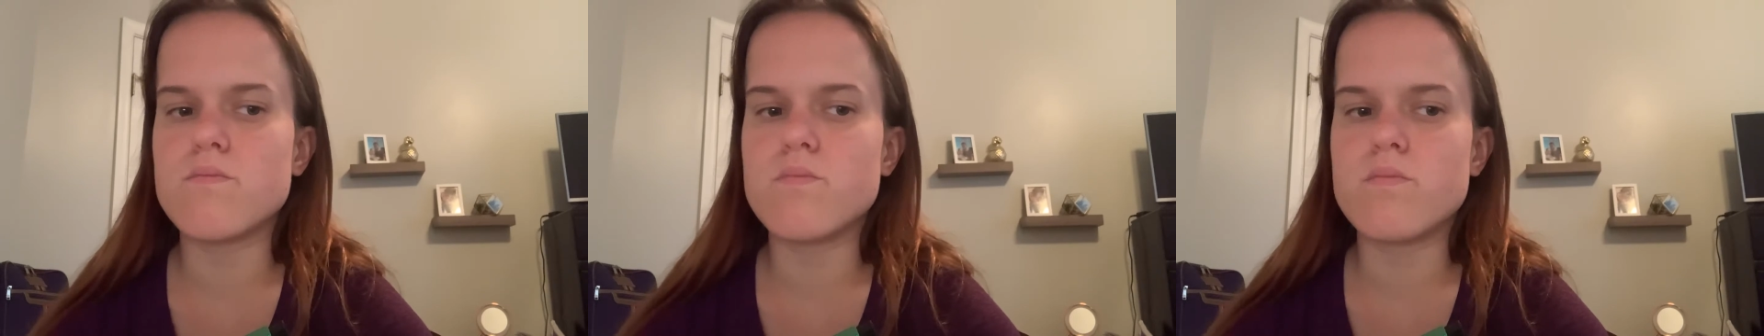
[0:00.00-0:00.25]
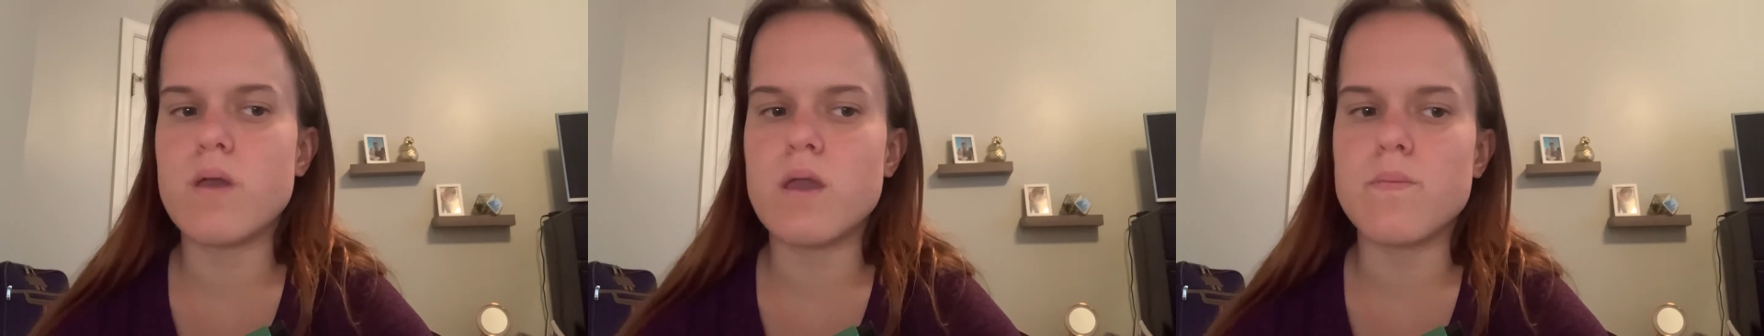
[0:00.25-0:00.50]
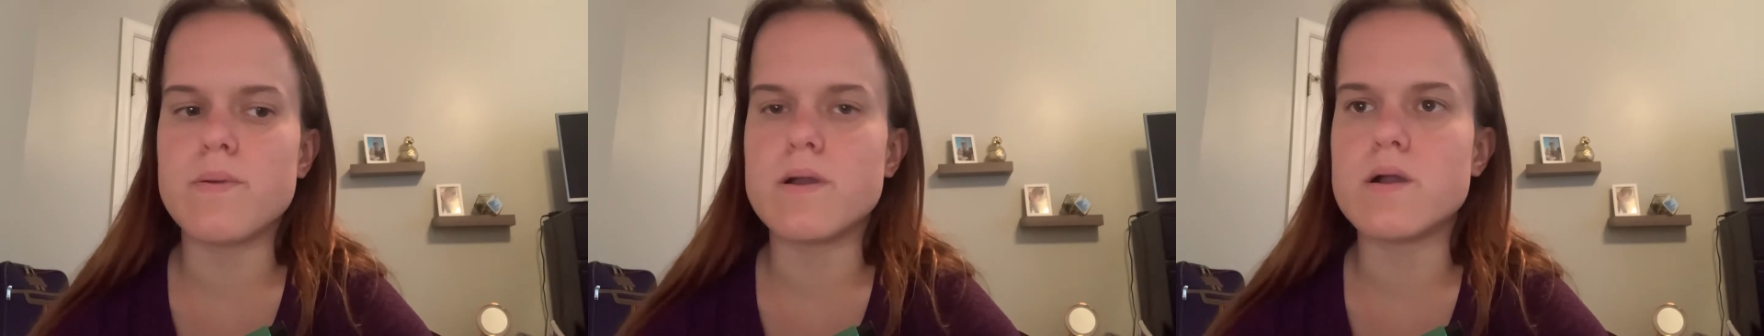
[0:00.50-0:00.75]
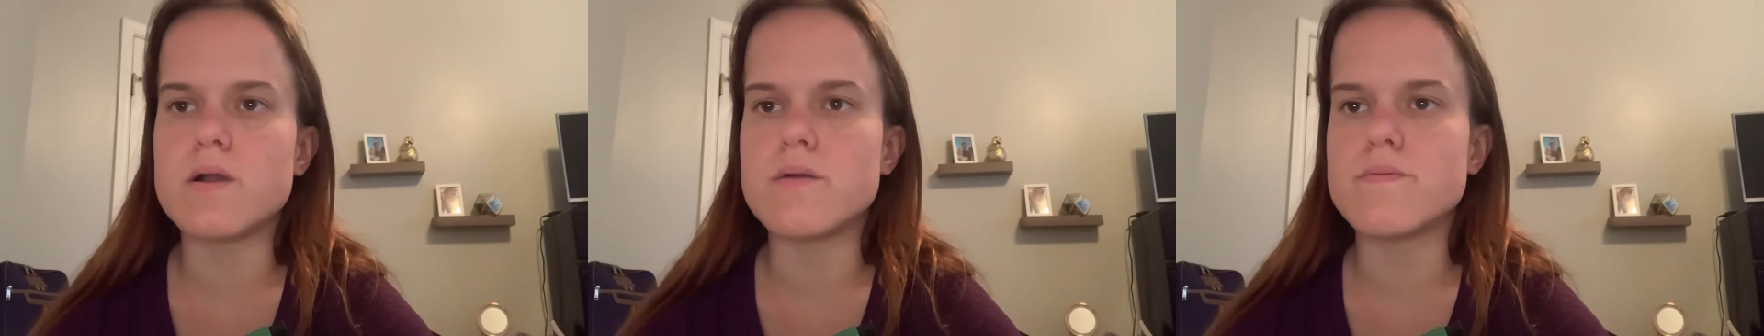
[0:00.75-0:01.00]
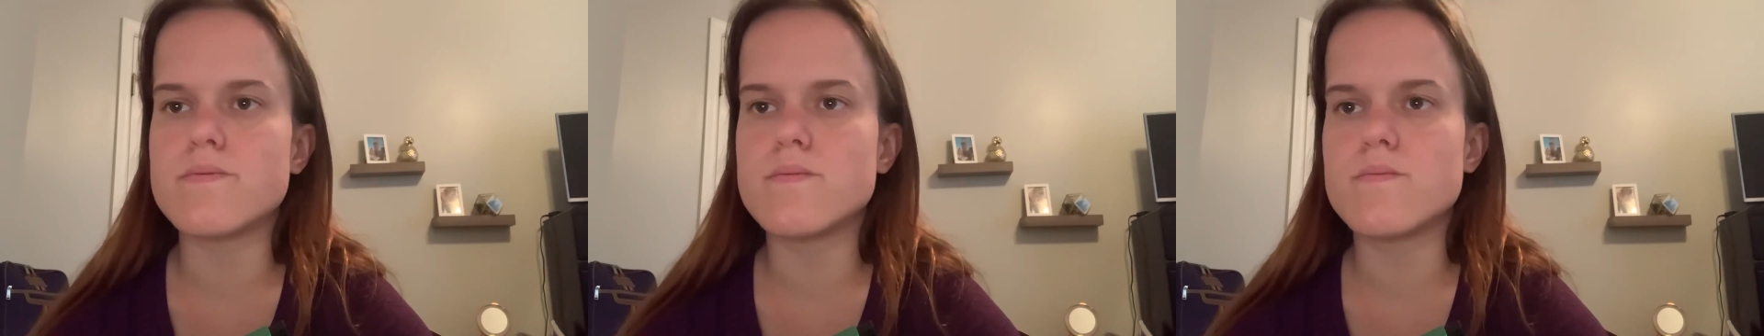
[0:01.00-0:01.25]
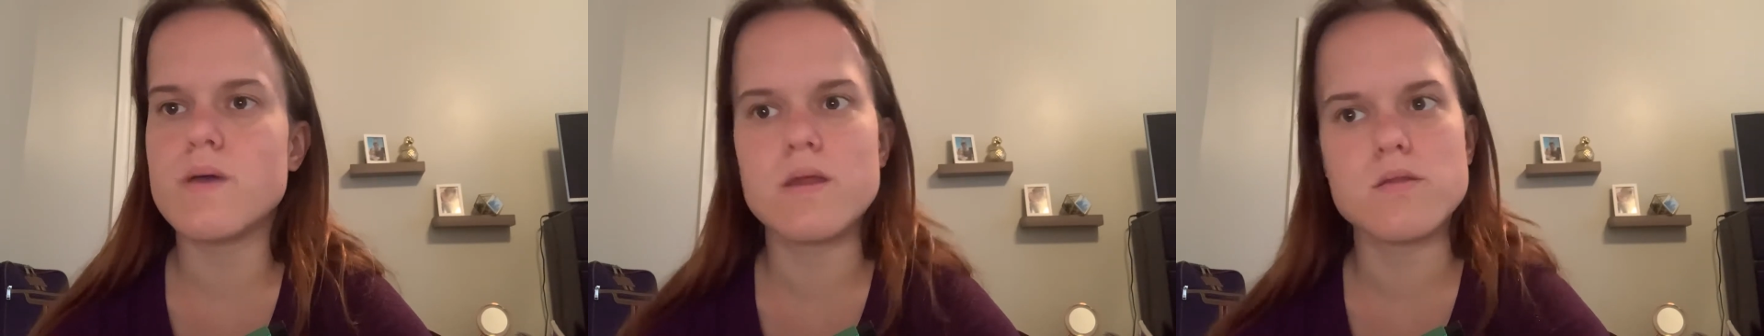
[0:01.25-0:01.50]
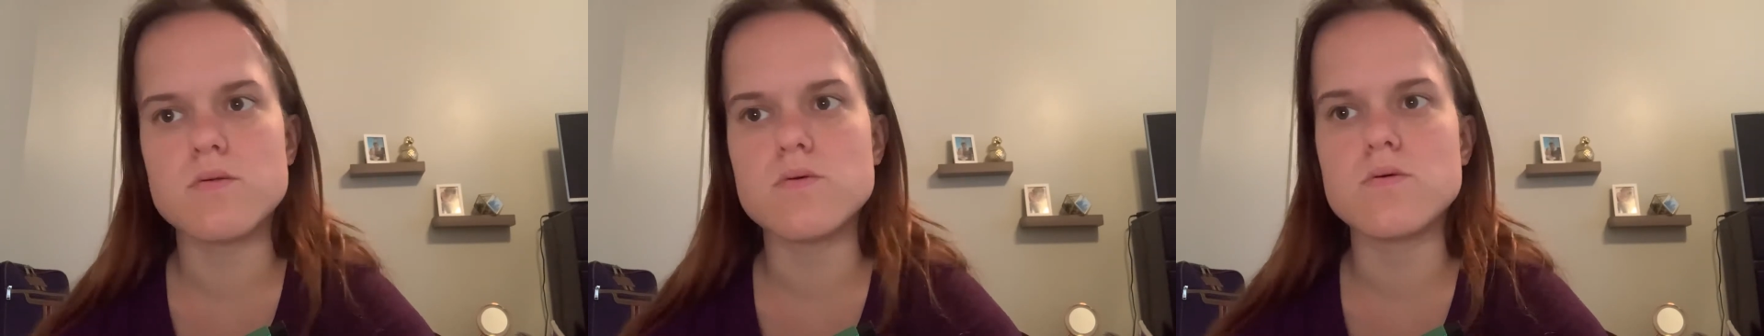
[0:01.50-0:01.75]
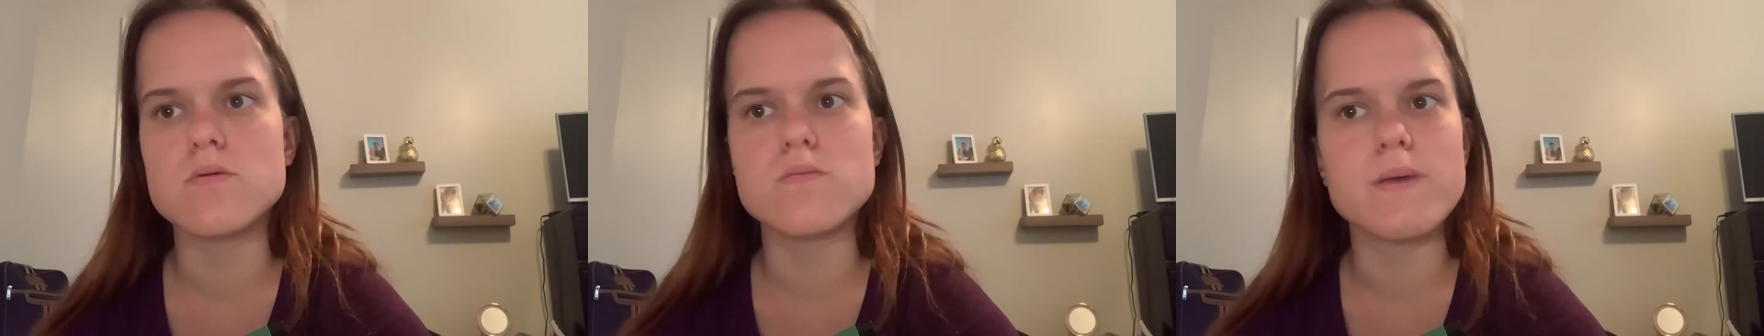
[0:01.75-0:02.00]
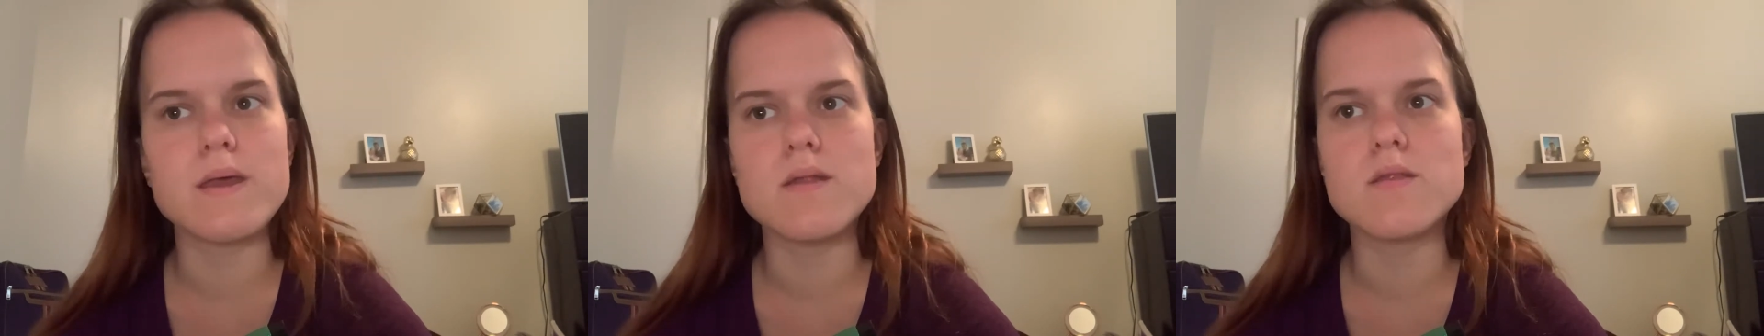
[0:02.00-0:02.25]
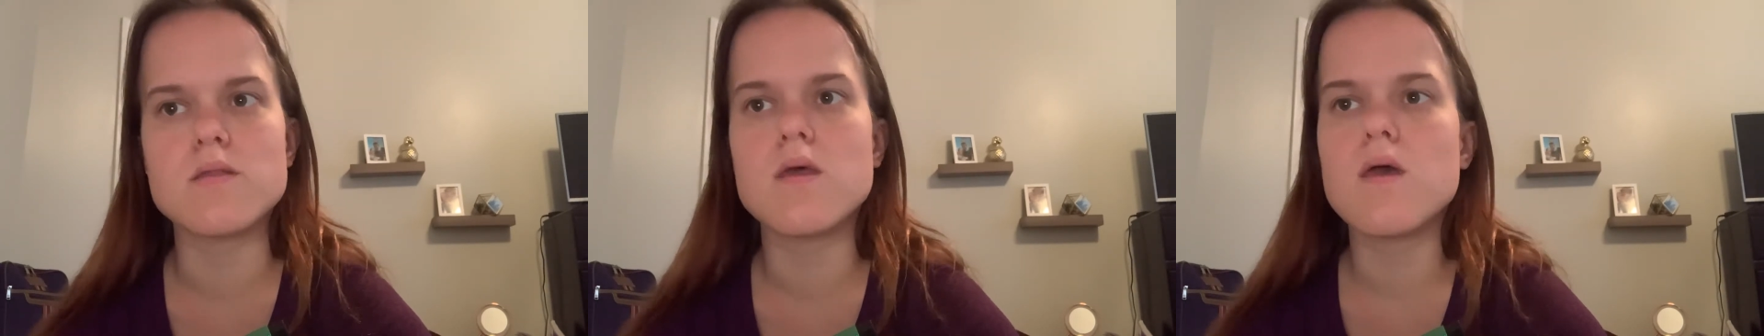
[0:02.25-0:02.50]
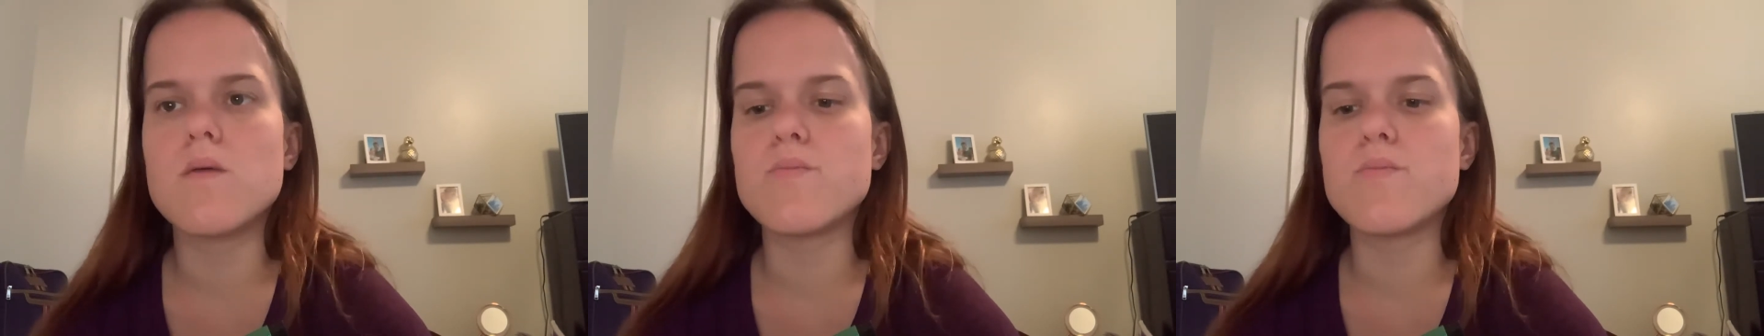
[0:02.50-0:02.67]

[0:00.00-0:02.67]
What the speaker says: paper, pencils, pens,